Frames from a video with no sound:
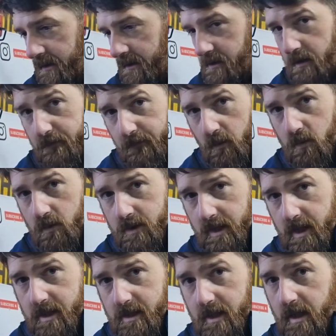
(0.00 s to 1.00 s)
So 4
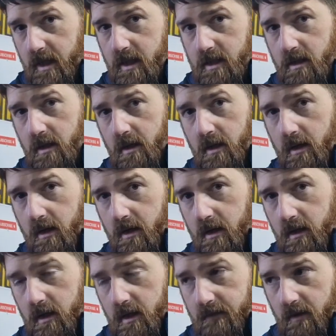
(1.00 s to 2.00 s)
cc's,
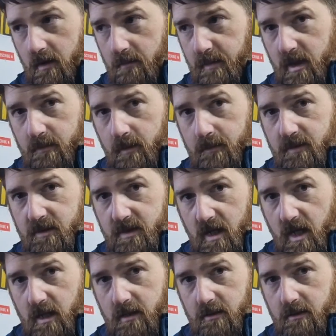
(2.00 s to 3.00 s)
if our minimum's
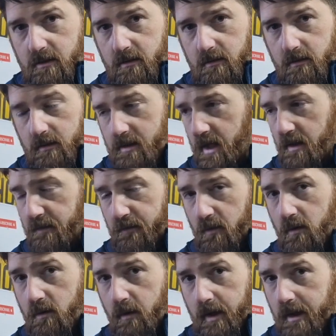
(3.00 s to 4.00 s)
6, you take
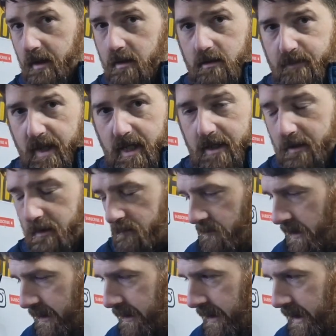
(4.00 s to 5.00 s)
4 away, it's barely going to
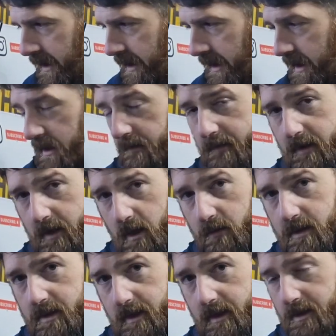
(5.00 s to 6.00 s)
run. And if you
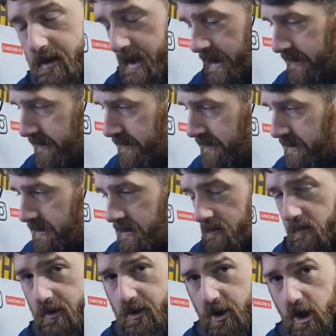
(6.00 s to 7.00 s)
notice the injectors
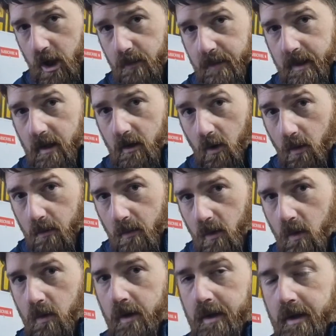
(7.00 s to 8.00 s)
were chirping a lot
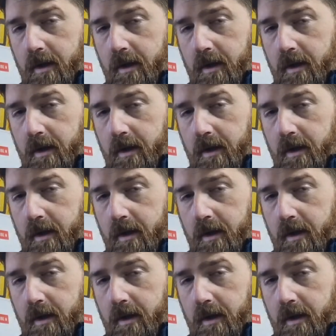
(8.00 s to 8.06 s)
more